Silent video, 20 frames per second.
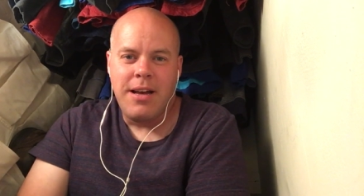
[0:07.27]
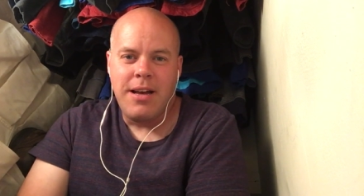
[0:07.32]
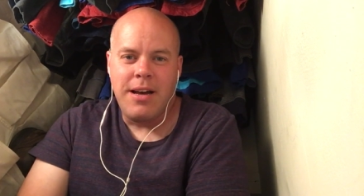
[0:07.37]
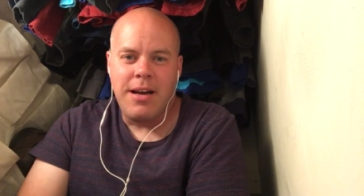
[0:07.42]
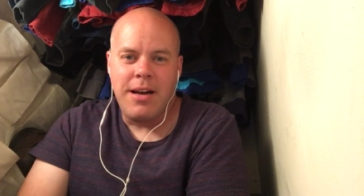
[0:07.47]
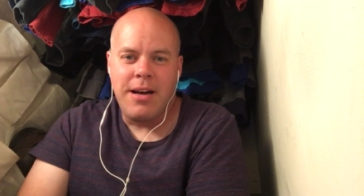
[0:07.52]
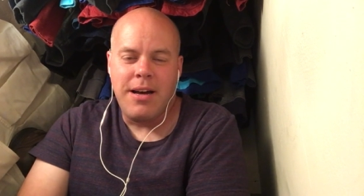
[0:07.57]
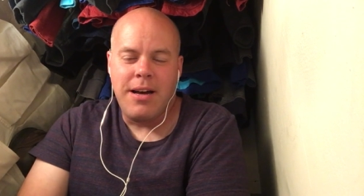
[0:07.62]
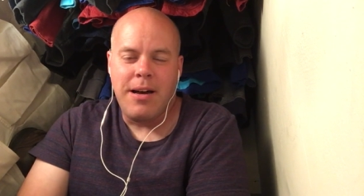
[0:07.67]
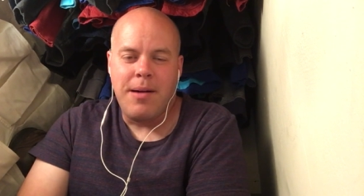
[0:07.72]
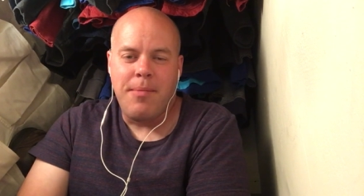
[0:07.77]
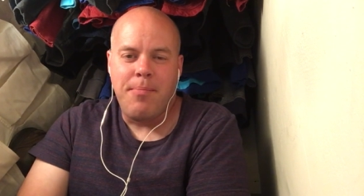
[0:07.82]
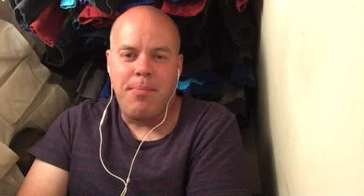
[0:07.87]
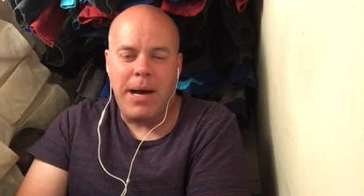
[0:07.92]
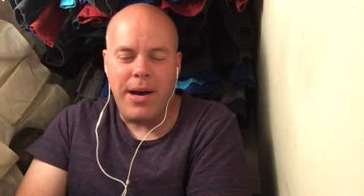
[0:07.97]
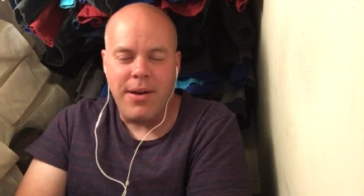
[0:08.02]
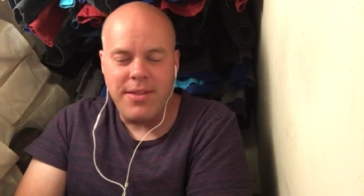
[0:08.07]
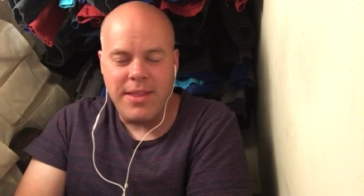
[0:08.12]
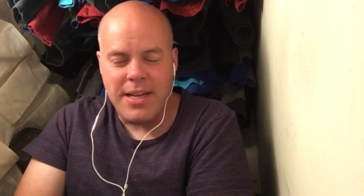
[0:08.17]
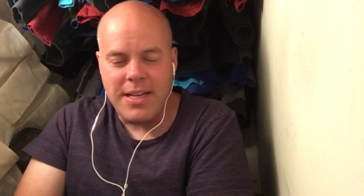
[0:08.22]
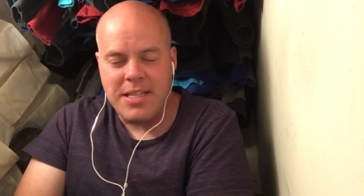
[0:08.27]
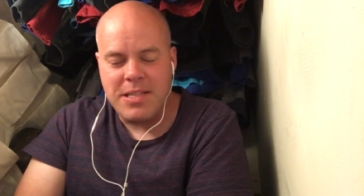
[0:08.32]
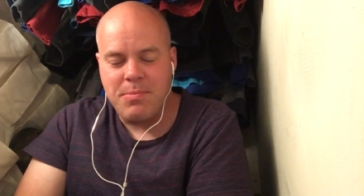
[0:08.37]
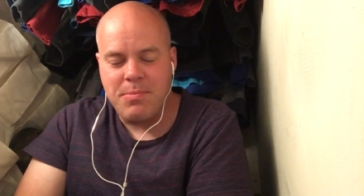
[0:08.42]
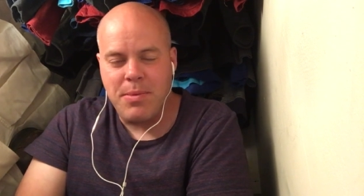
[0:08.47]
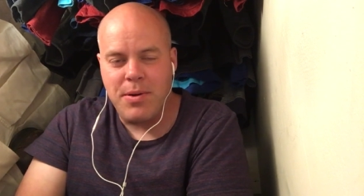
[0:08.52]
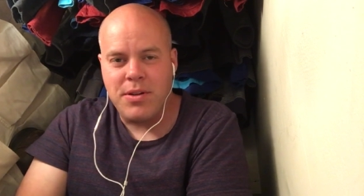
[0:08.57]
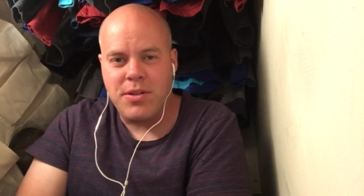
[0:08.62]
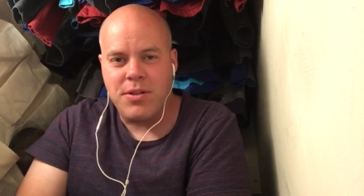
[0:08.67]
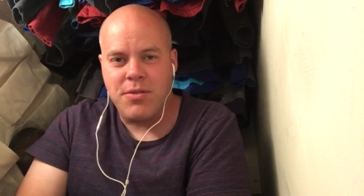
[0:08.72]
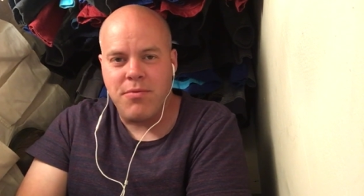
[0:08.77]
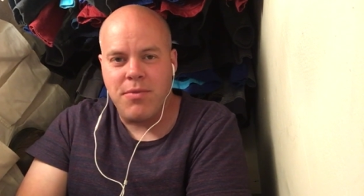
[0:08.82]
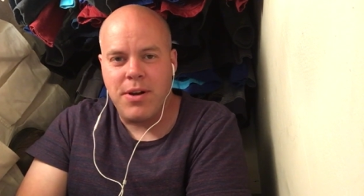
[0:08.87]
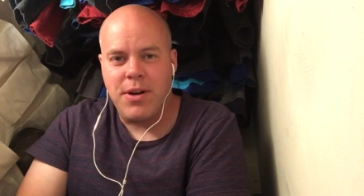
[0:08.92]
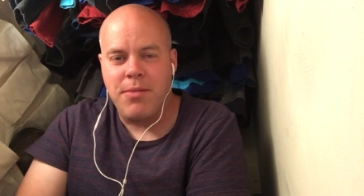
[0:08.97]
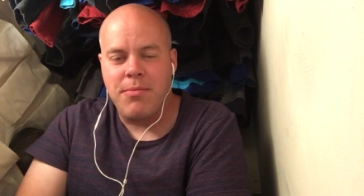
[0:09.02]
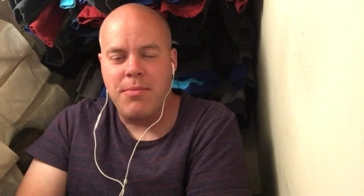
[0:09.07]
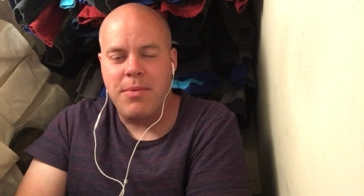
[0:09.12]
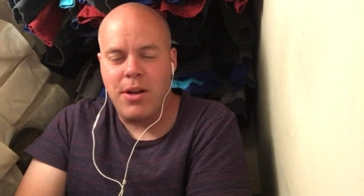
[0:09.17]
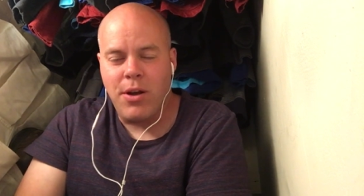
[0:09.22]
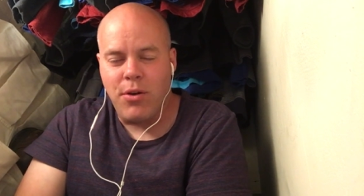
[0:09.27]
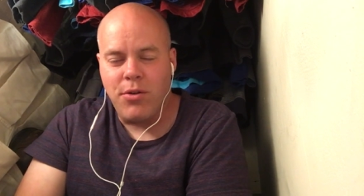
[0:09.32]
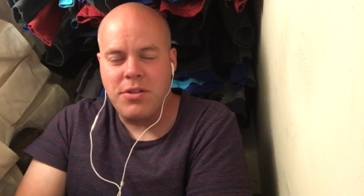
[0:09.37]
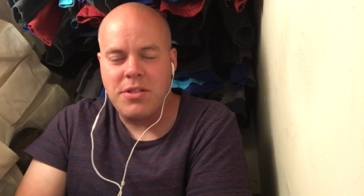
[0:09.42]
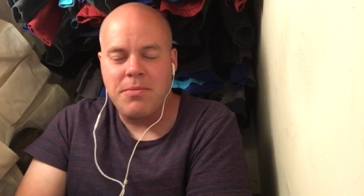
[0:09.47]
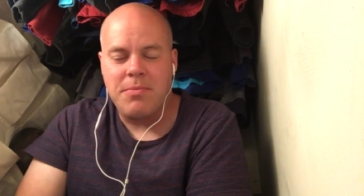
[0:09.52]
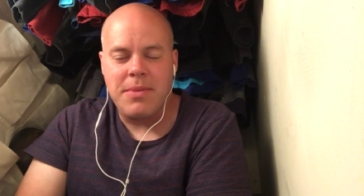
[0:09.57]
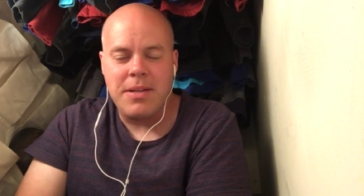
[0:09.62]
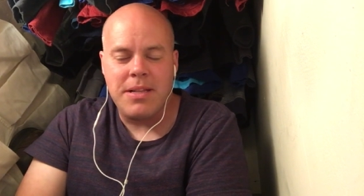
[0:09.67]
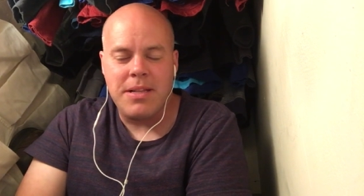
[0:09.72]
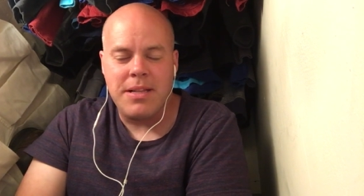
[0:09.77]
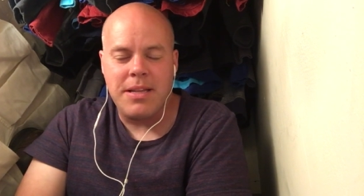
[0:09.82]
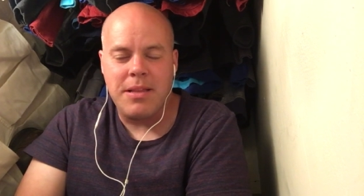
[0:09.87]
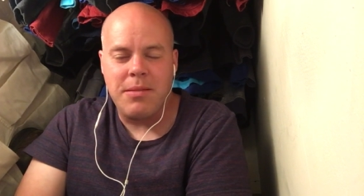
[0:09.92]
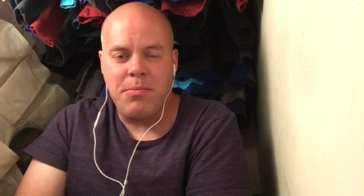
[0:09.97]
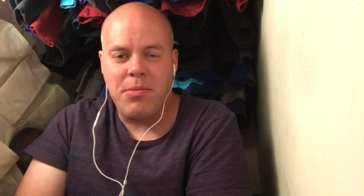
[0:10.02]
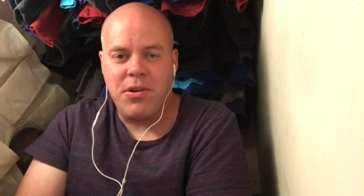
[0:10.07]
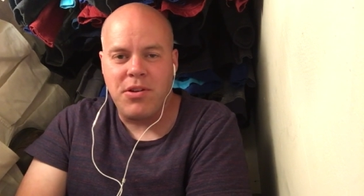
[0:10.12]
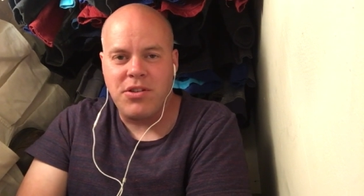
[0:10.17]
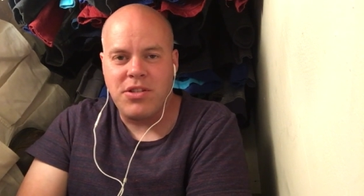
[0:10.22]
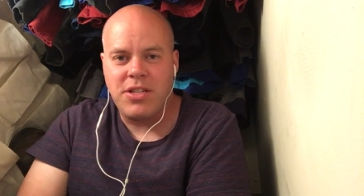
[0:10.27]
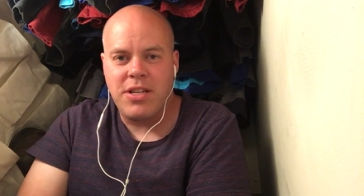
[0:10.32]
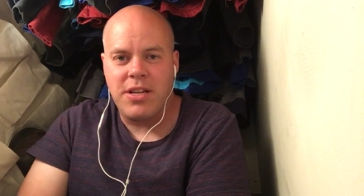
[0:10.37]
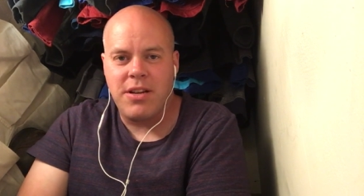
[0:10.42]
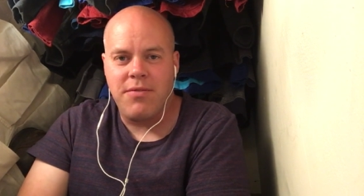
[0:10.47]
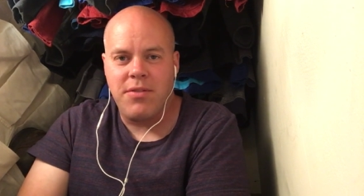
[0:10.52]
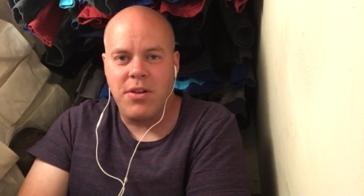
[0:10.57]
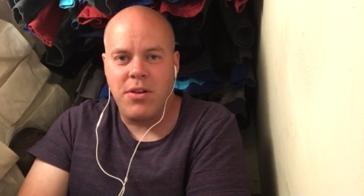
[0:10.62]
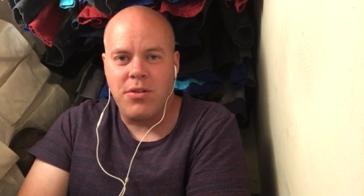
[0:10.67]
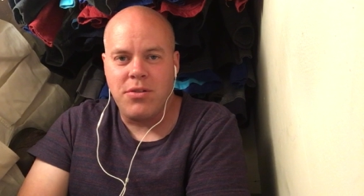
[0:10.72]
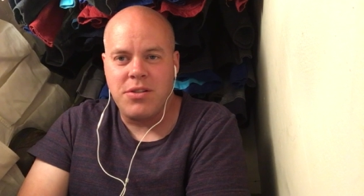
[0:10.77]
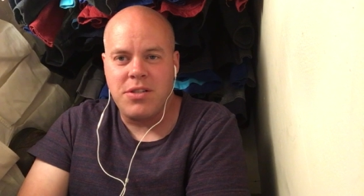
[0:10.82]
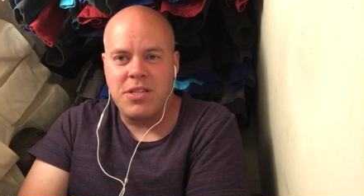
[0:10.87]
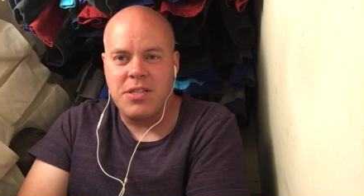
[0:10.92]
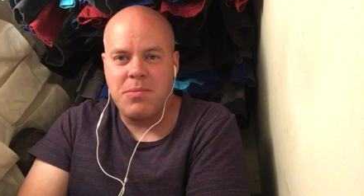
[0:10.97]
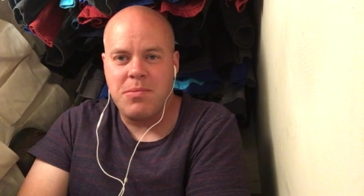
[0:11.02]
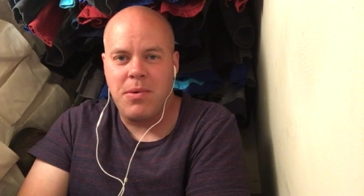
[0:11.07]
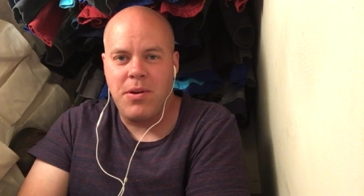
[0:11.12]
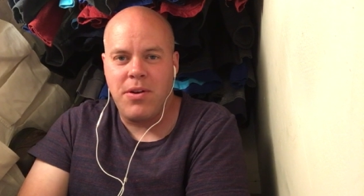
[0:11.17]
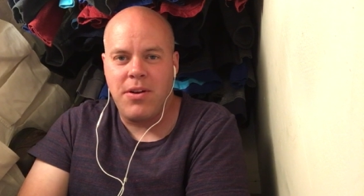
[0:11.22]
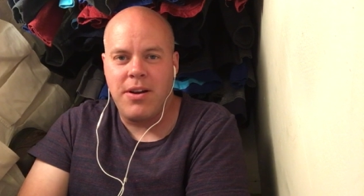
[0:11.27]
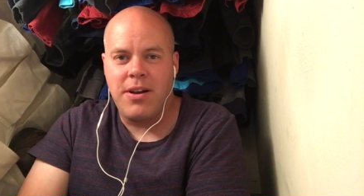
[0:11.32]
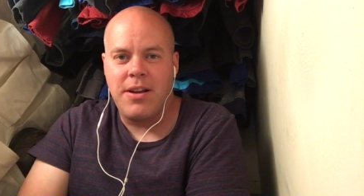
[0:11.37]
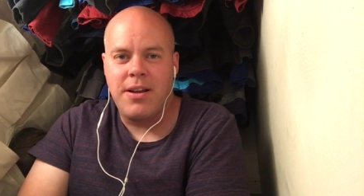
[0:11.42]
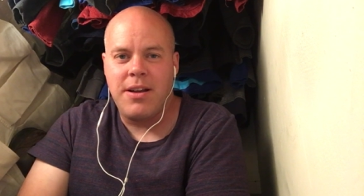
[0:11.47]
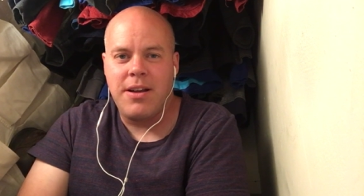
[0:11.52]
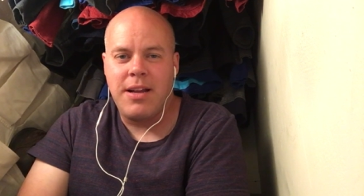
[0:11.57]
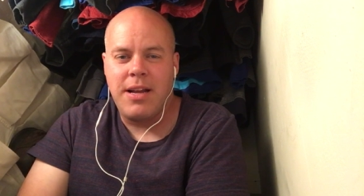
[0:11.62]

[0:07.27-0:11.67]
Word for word: uh, about that spiritual realm and ultimately the person of the Holy Spirit.